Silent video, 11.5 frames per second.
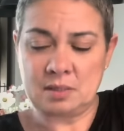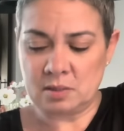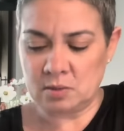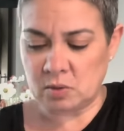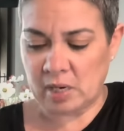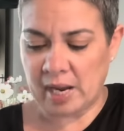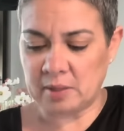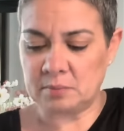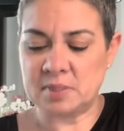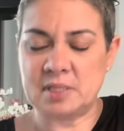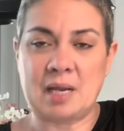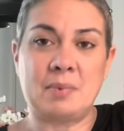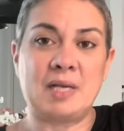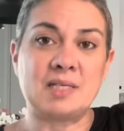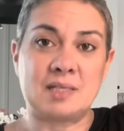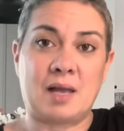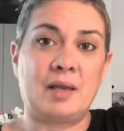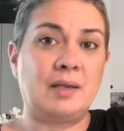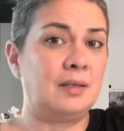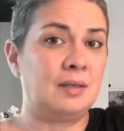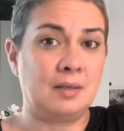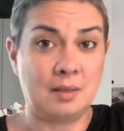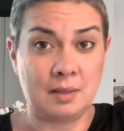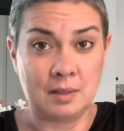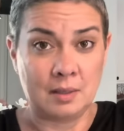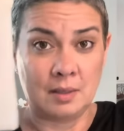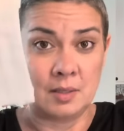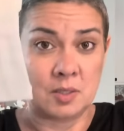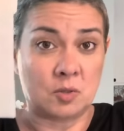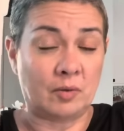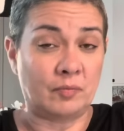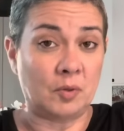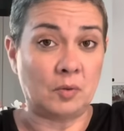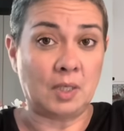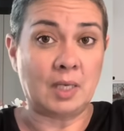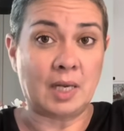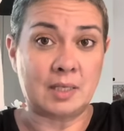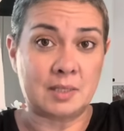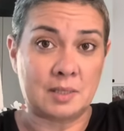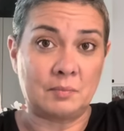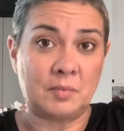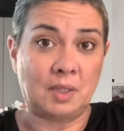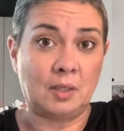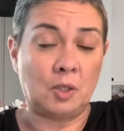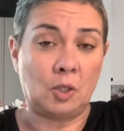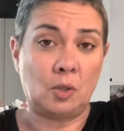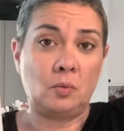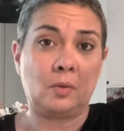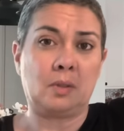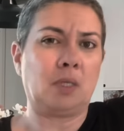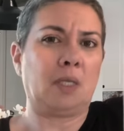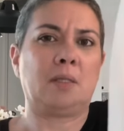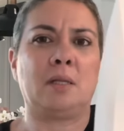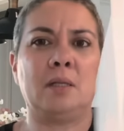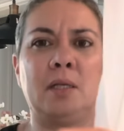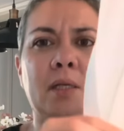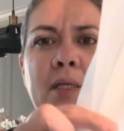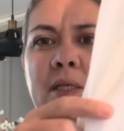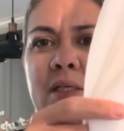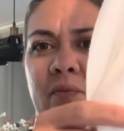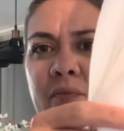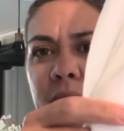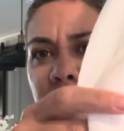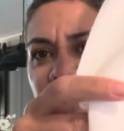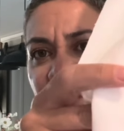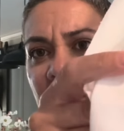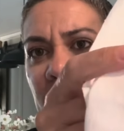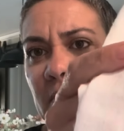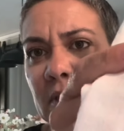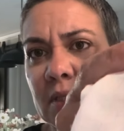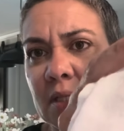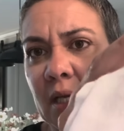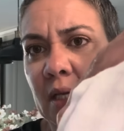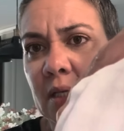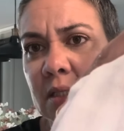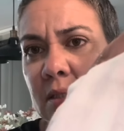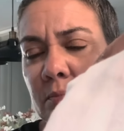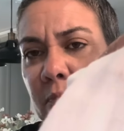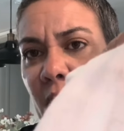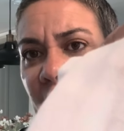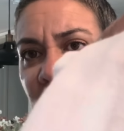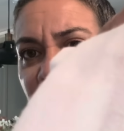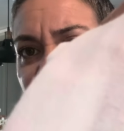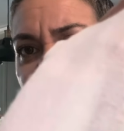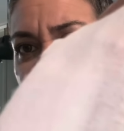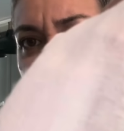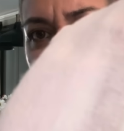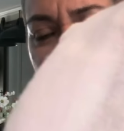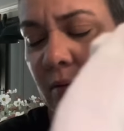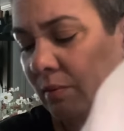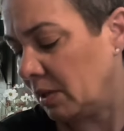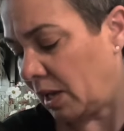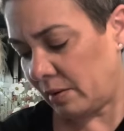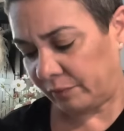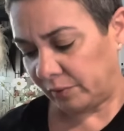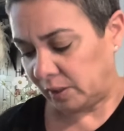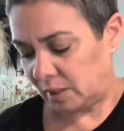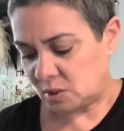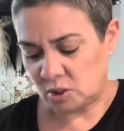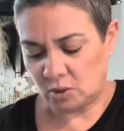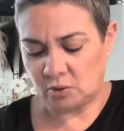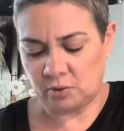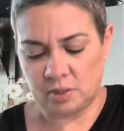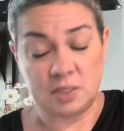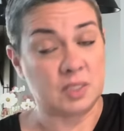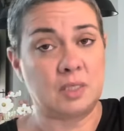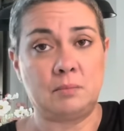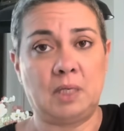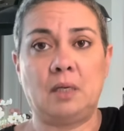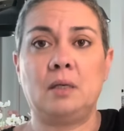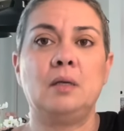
So I had them side by side. So if you need like something cute, the linen is fabulous. Like it's perfect for that, for kitchen curtains to me.